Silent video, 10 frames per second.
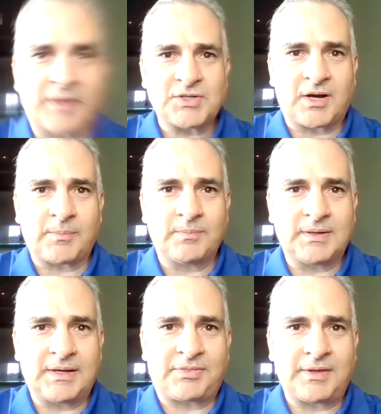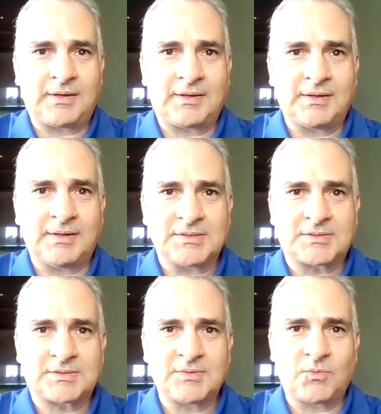my job, I think,
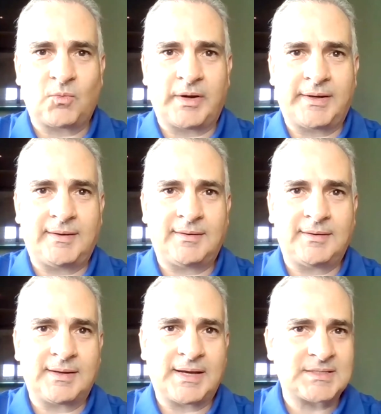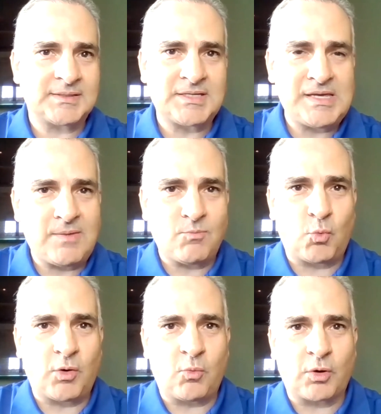is when, as a team,
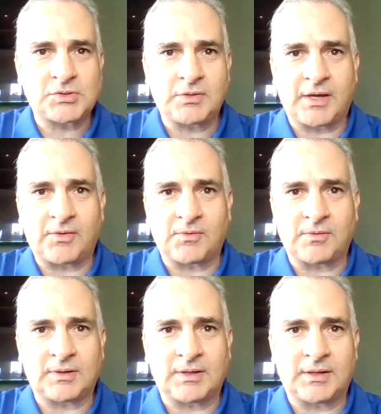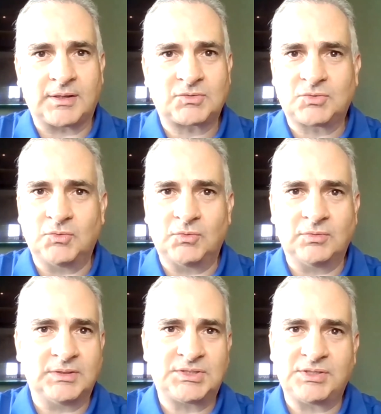we work together
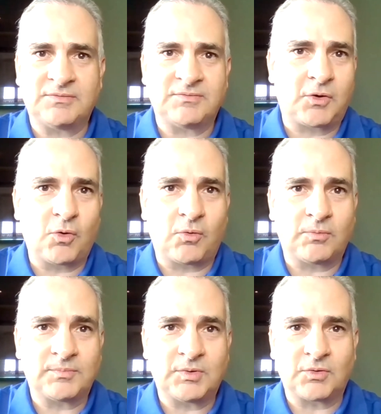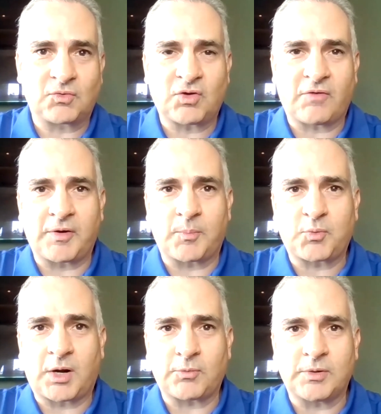to achieve a goal, you know, solving a
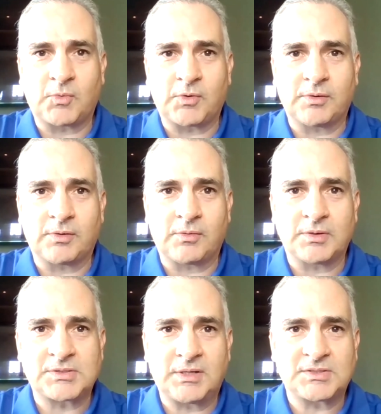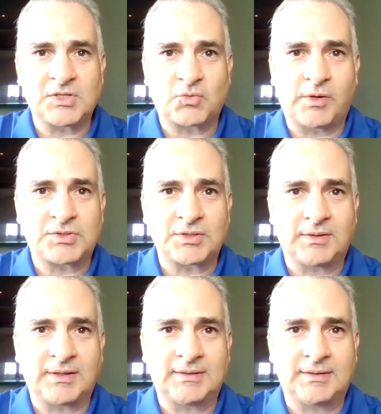problem or seeing a
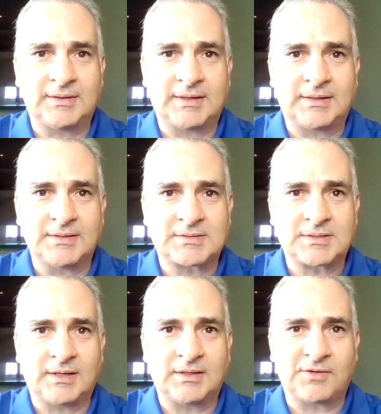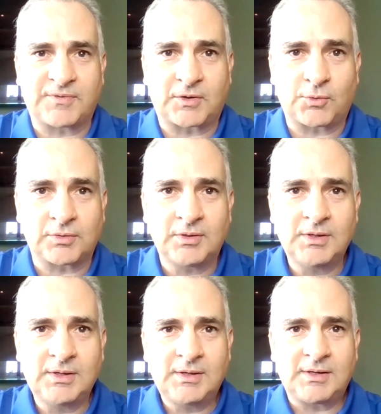situation that is difficult
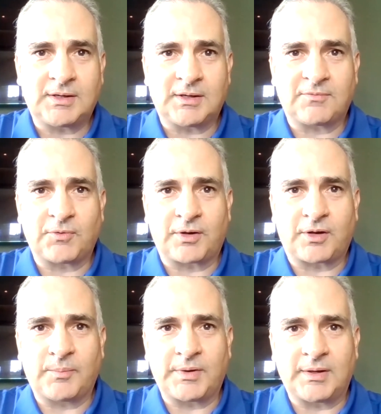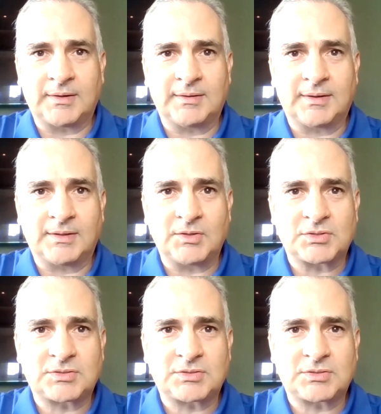for the company, and